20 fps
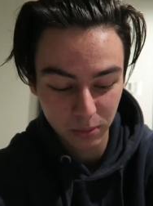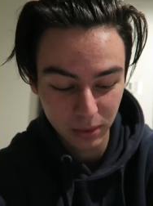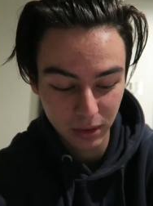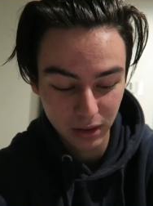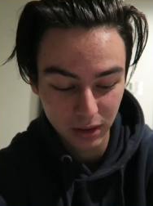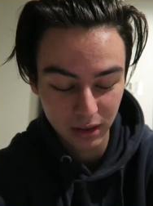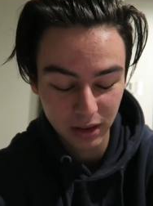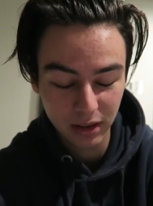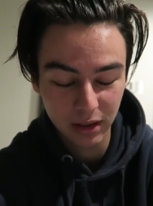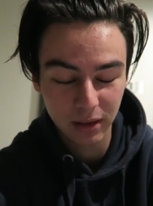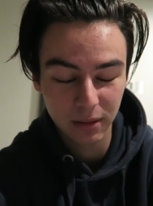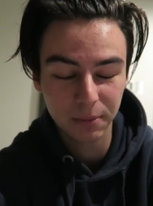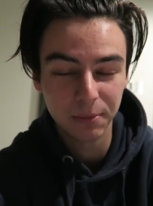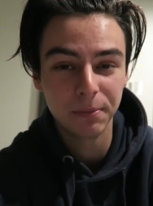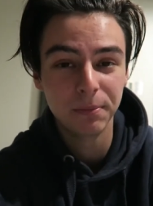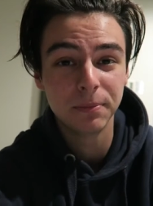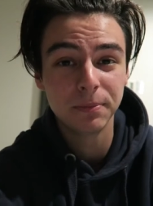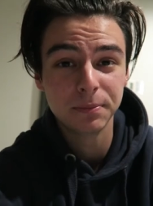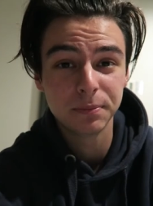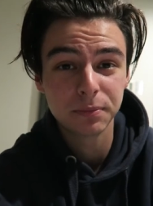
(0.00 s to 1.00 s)
But um,
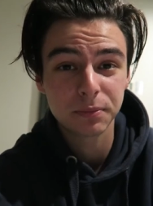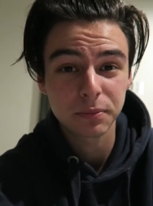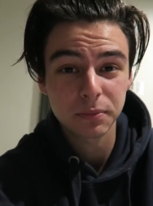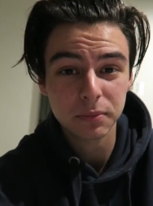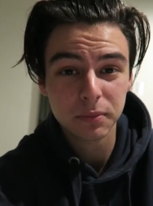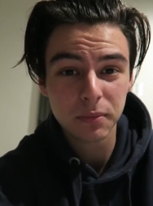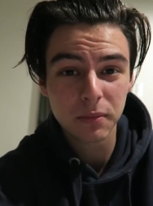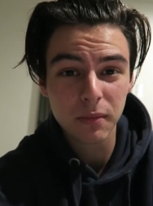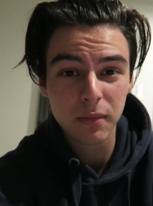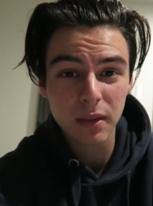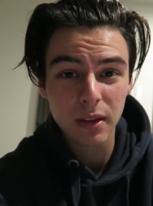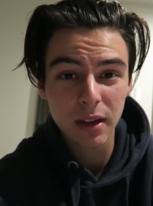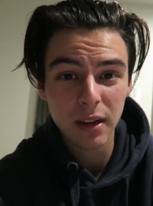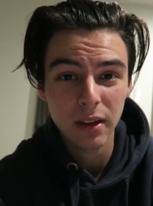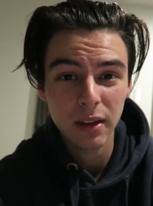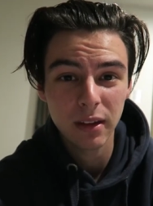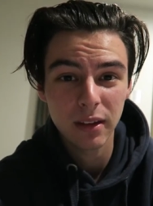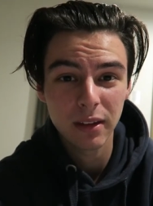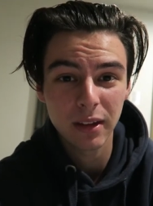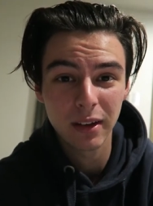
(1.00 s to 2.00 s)

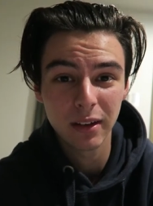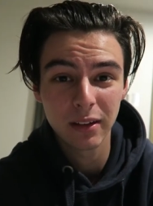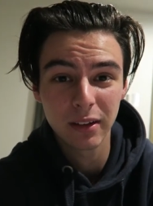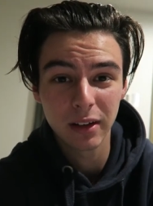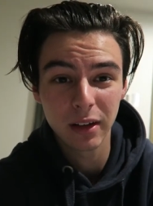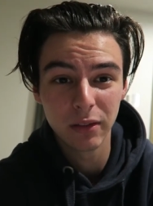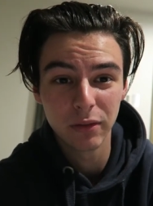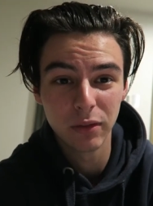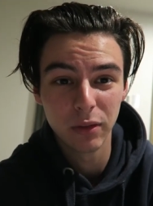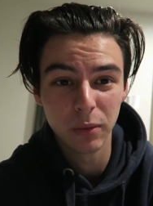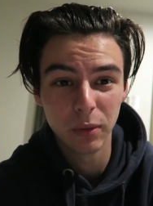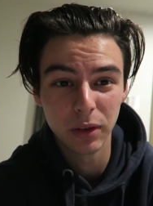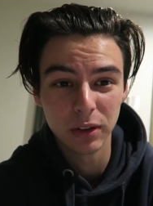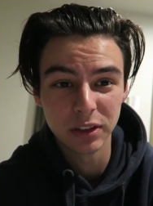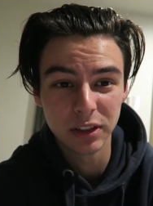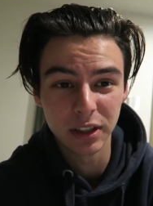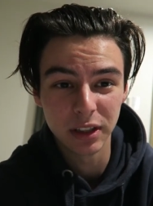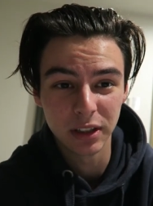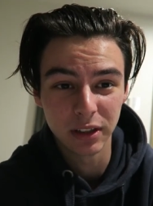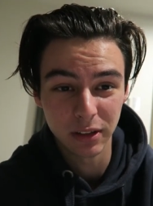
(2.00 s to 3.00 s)
thanks again for
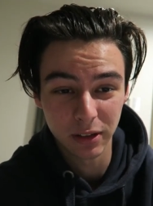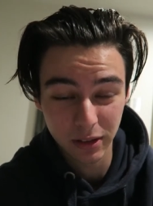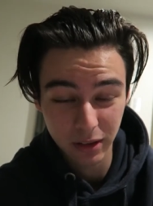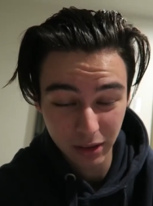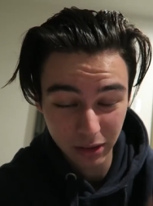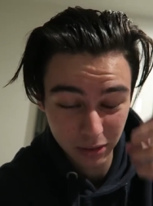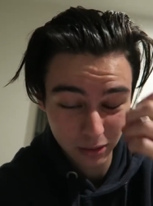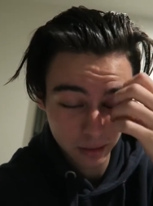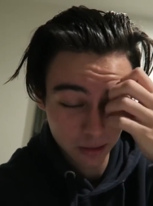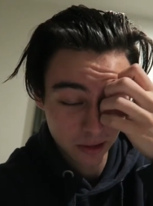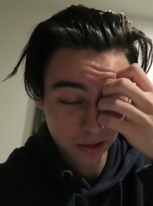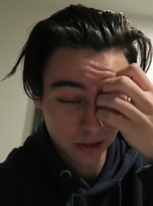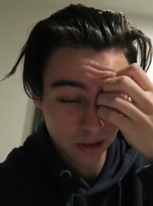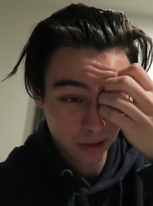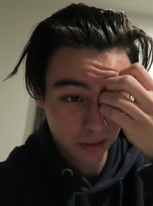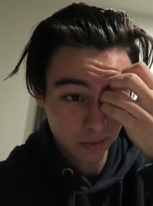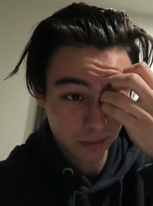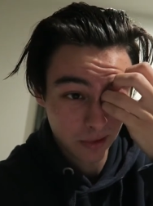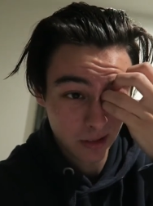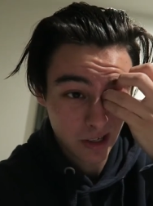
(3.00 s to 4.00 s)
watching. You guys are
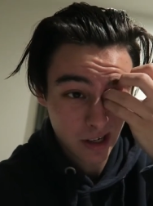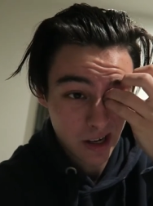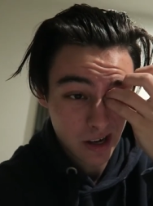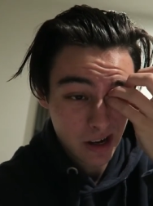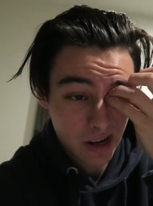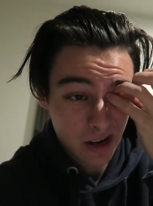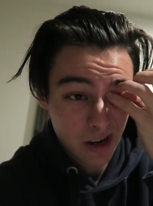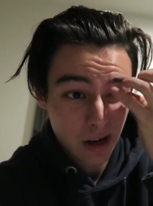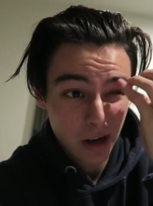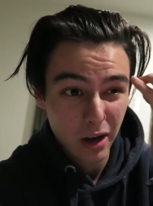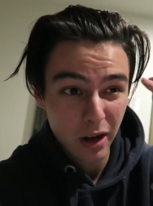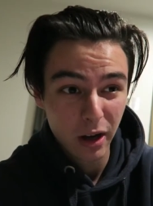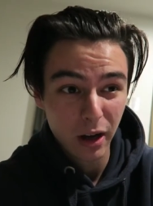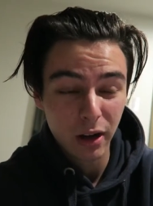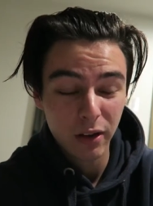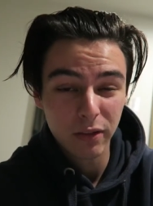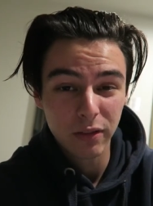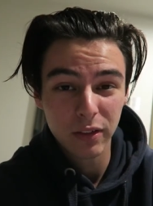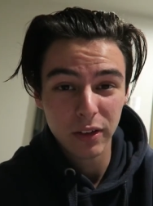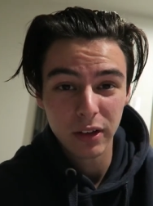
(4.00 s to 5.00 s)
awesome.
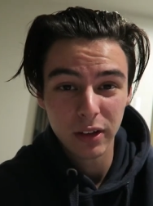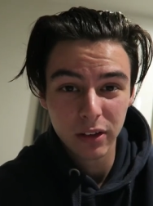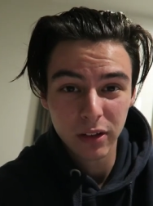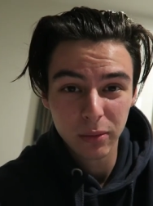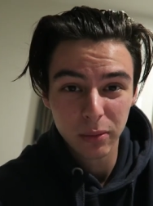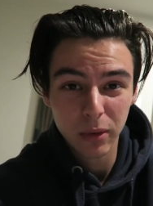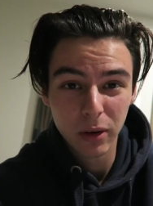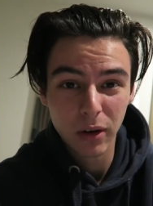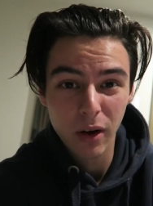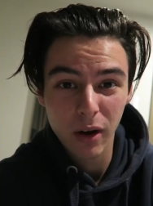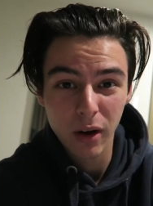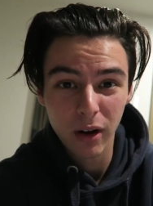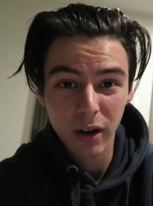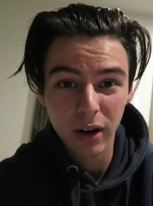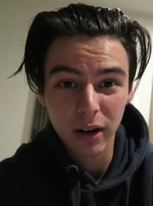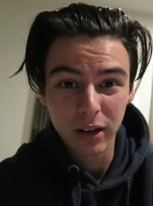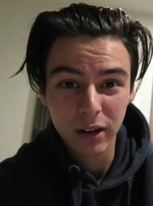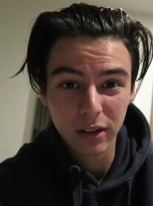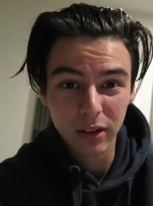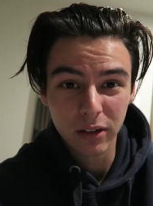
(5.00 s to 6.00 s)
Hopefully tomorrow
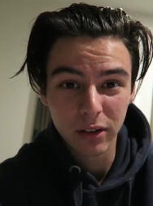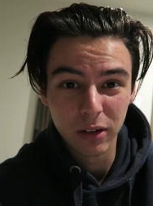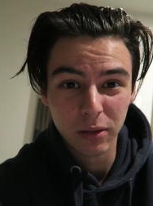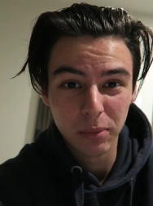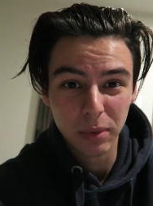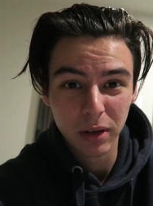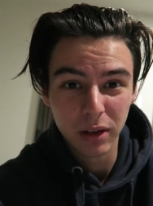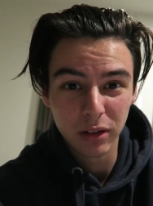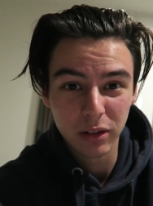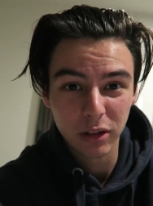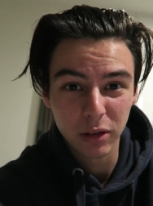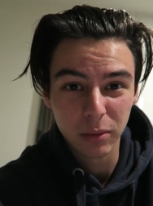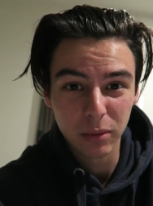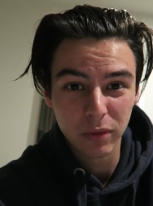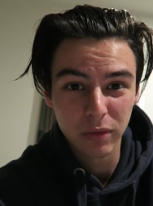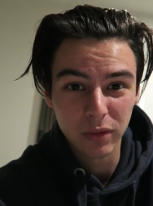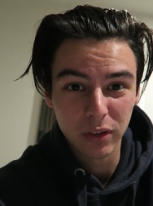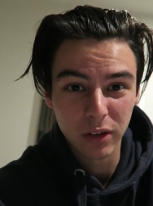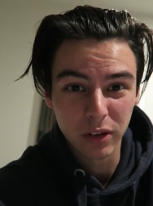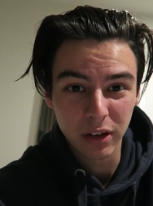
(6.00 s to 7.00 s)
I can do a better job
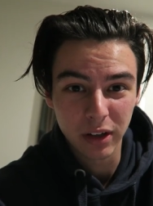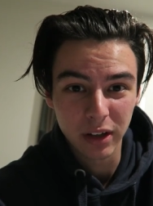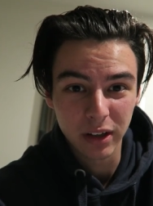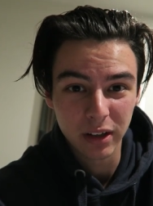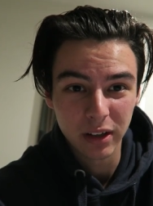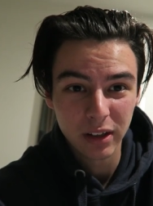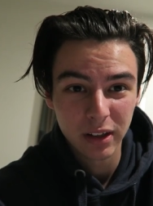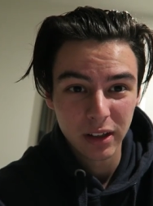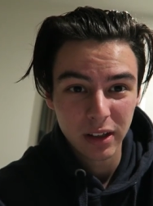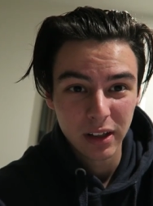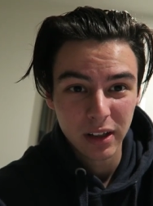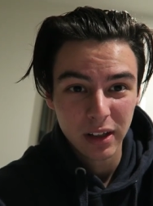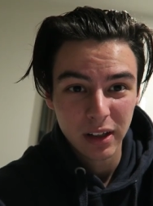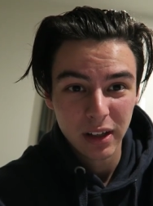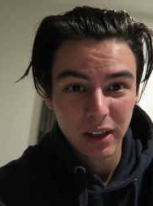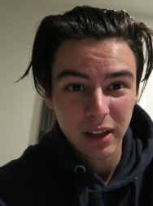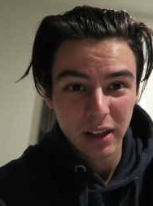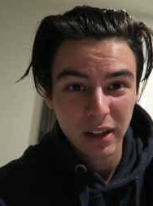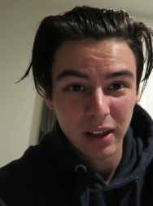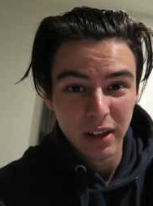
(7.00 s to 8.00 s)
of vlogging.
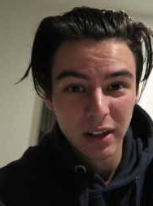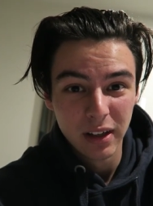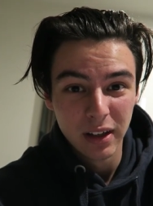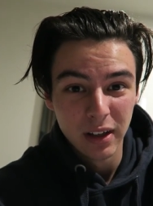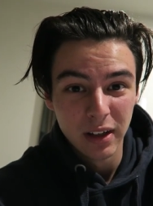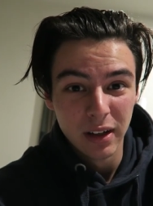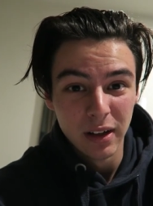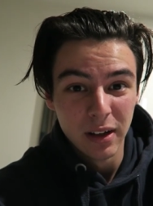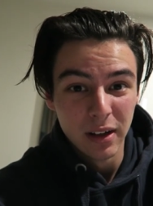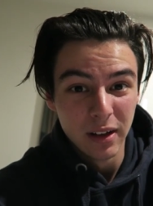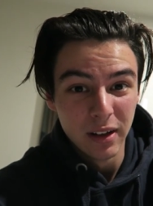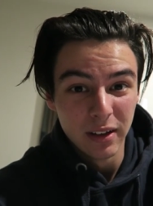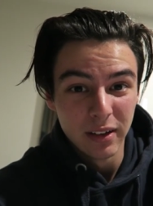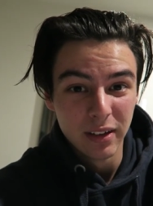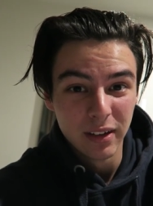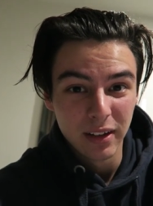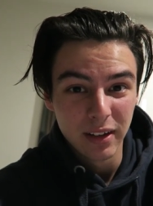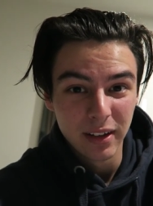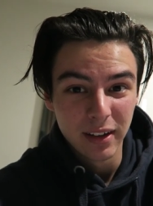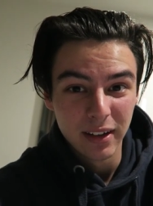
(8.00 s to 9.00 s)

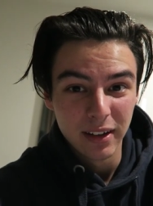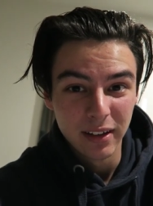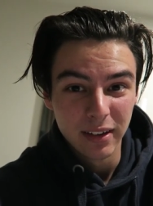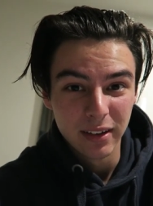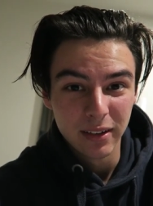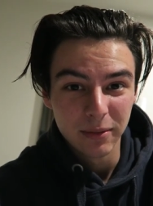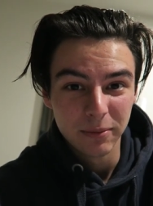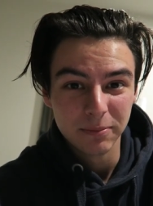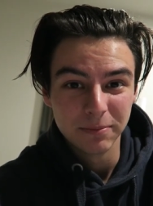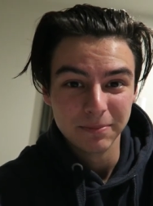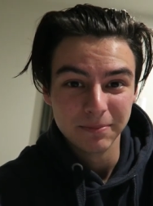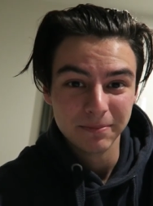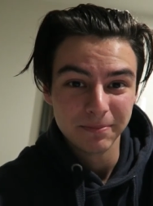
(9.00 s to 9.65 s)
See you guys.